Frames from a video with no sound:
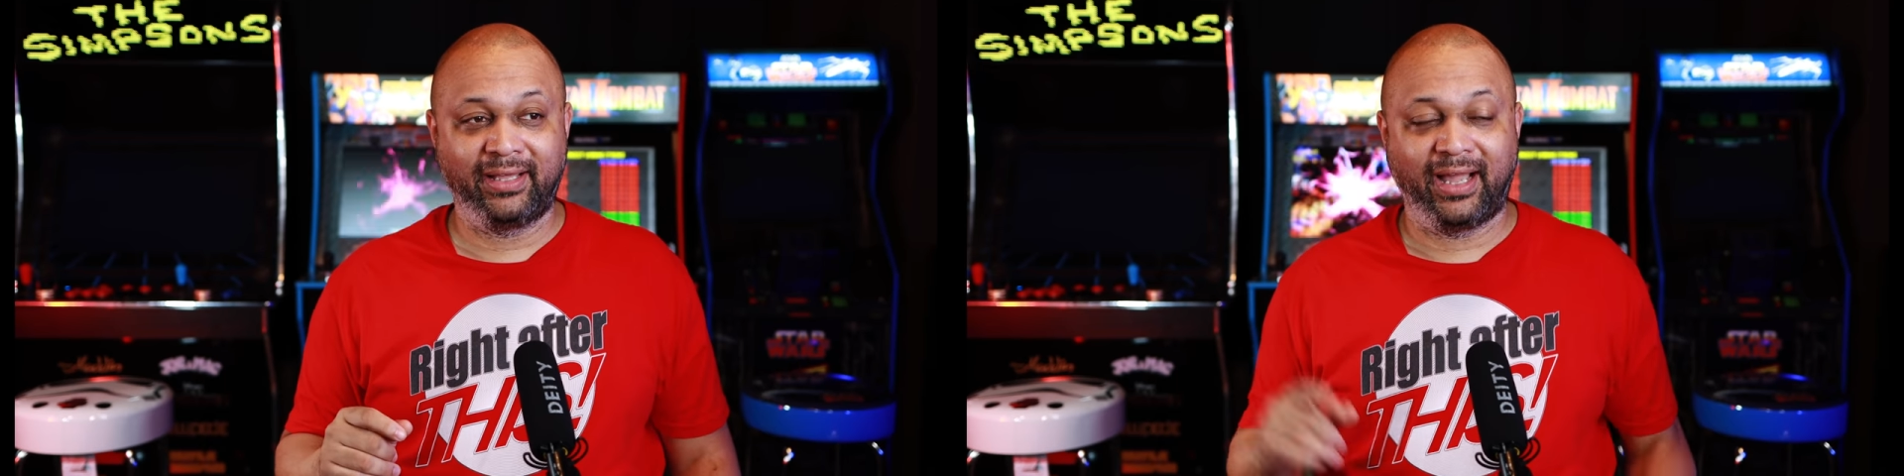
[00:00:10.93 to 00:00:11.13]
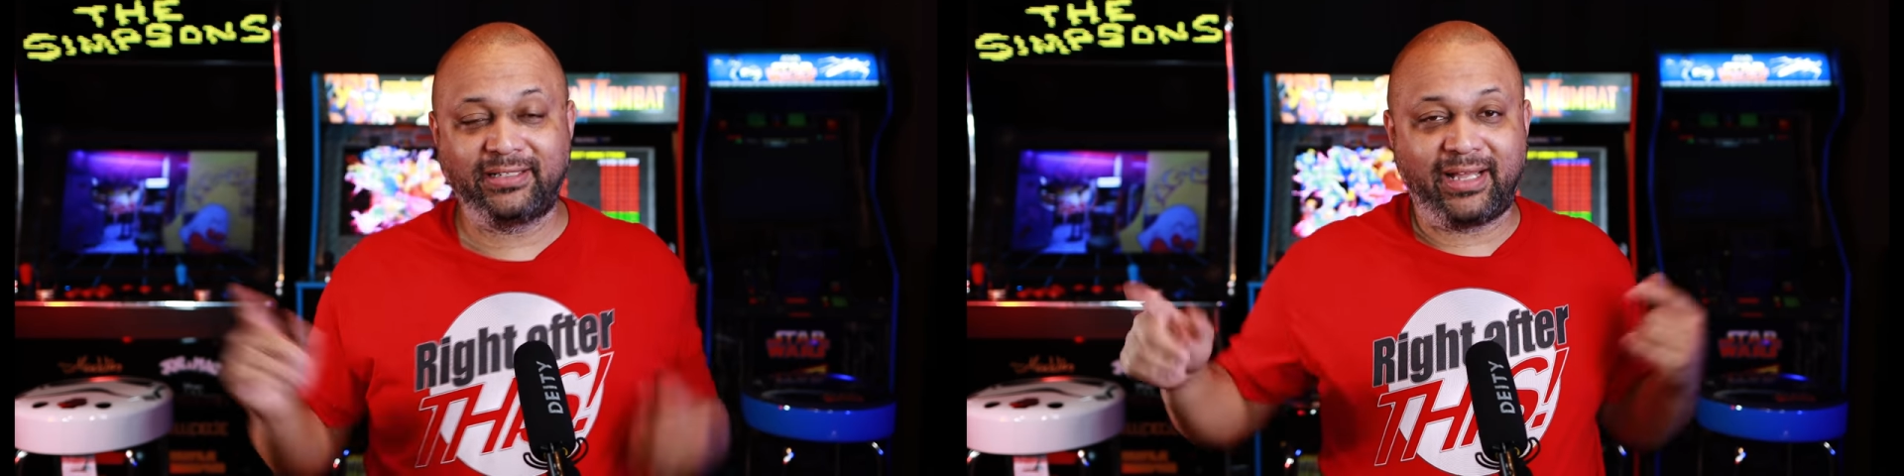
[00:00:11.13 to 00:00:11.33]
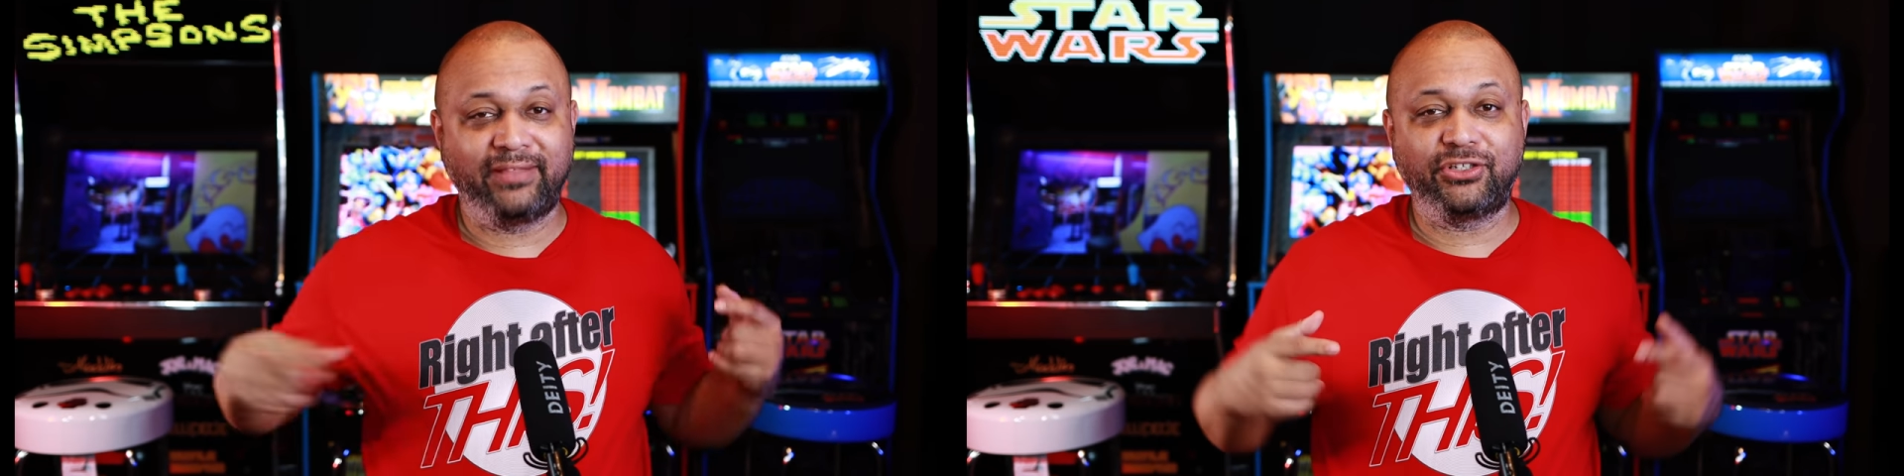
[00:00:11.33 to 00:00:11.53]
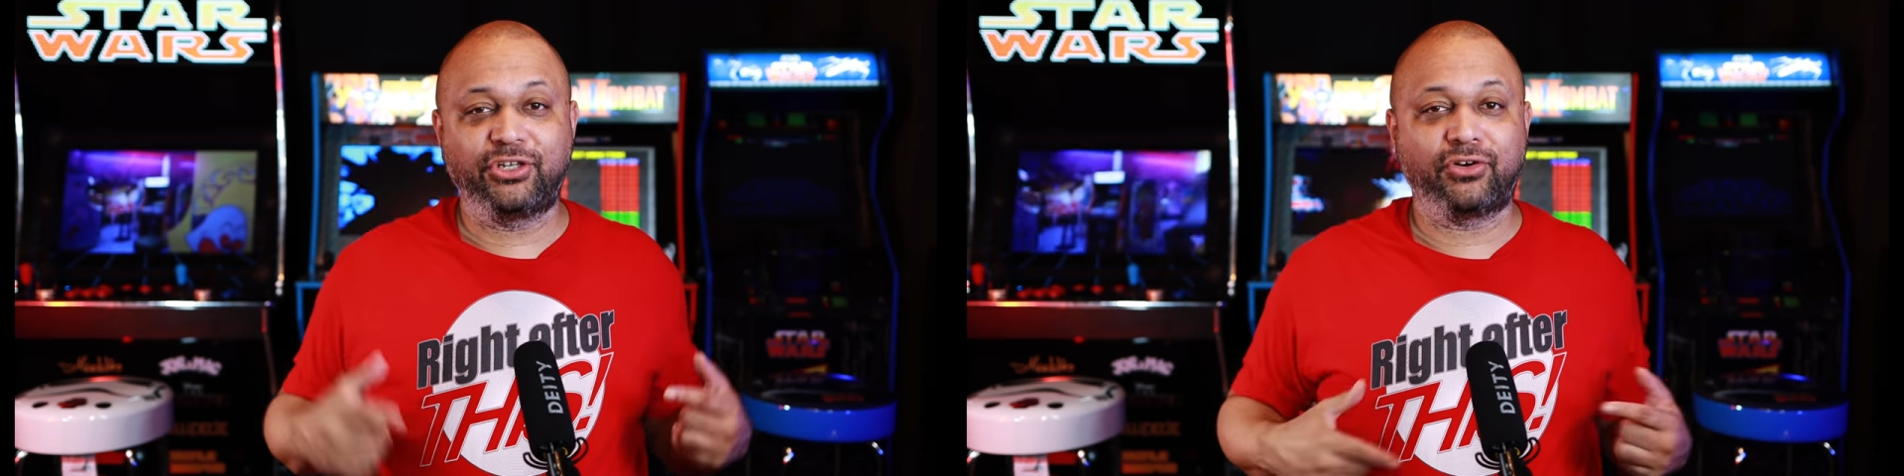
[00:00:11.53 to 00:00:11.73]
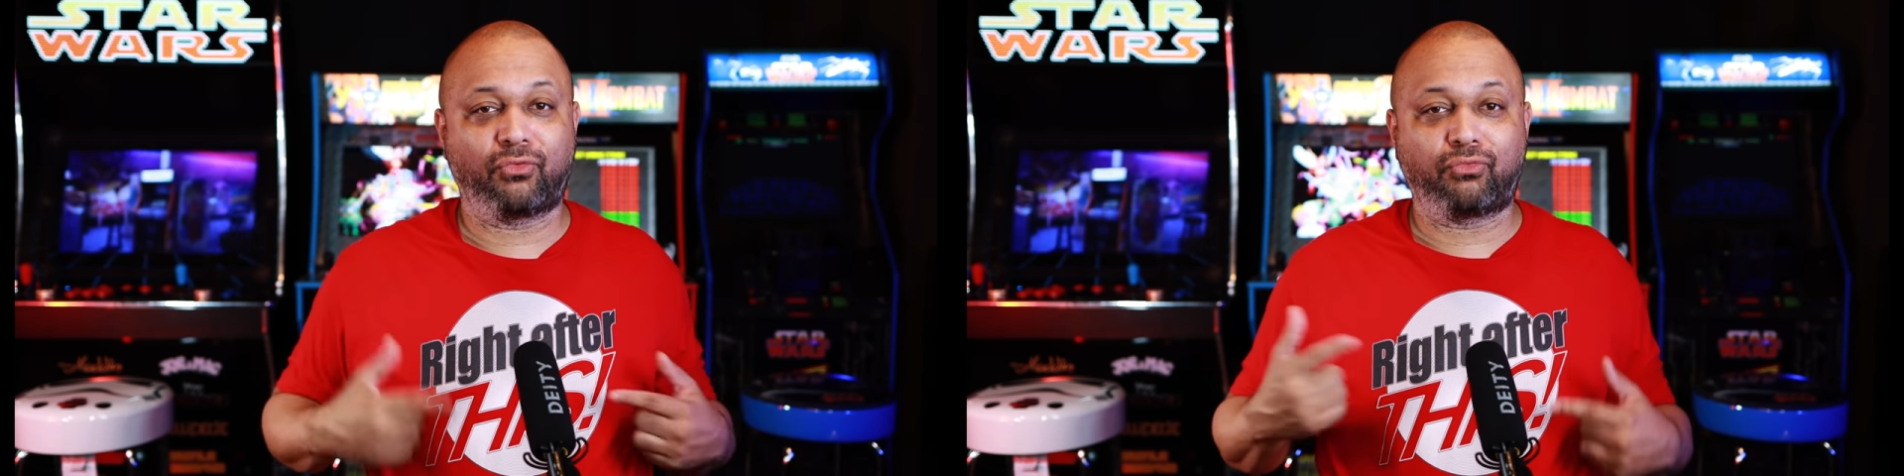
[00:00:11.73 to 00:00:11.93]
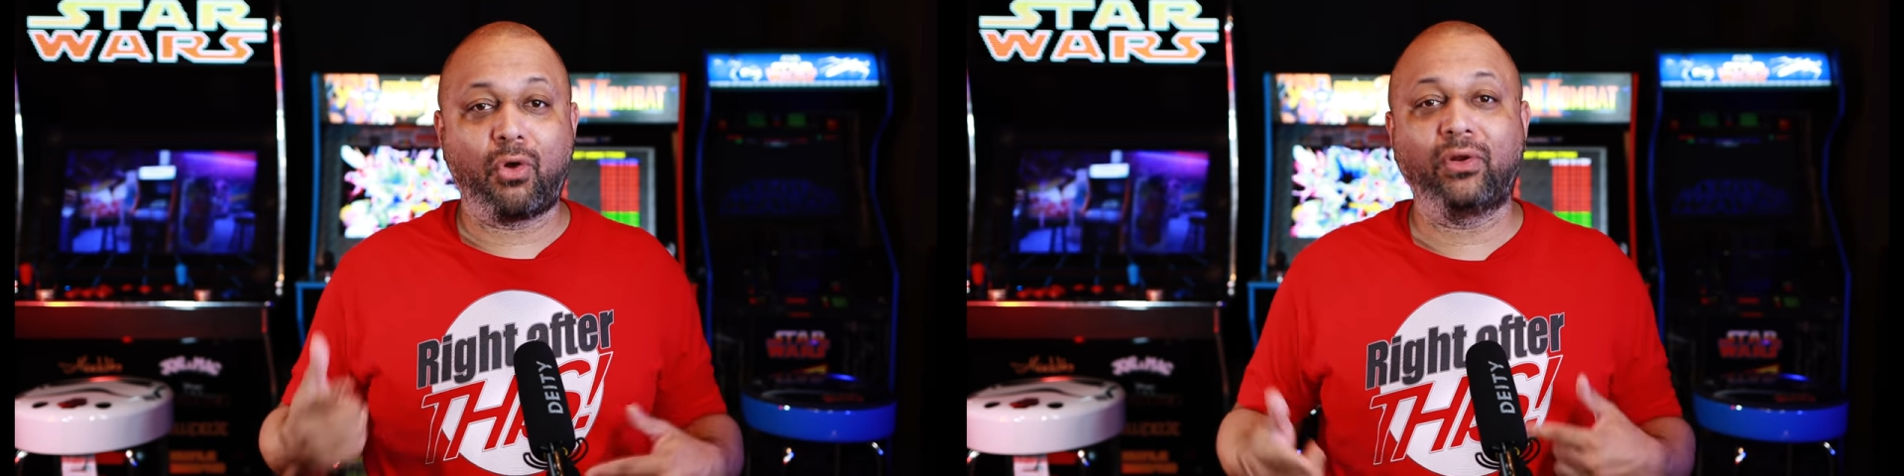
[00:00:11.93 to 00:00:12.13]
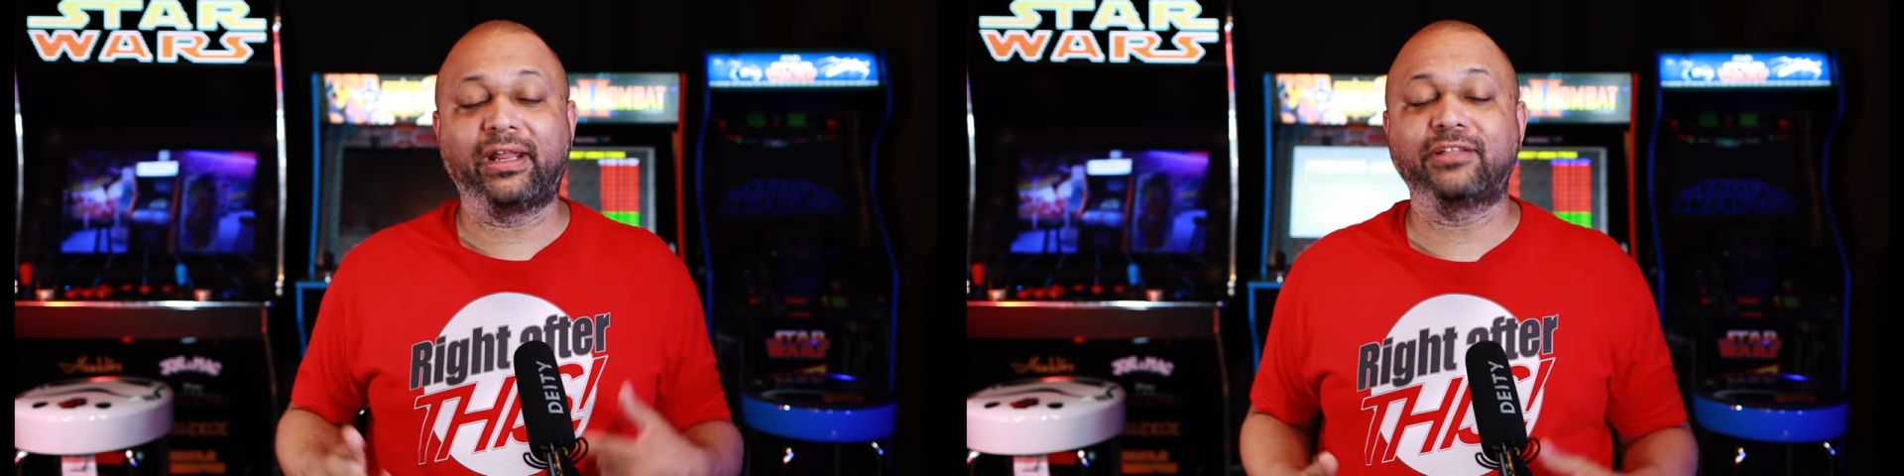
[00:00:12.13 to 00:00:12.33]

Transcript: I decided this year to roll it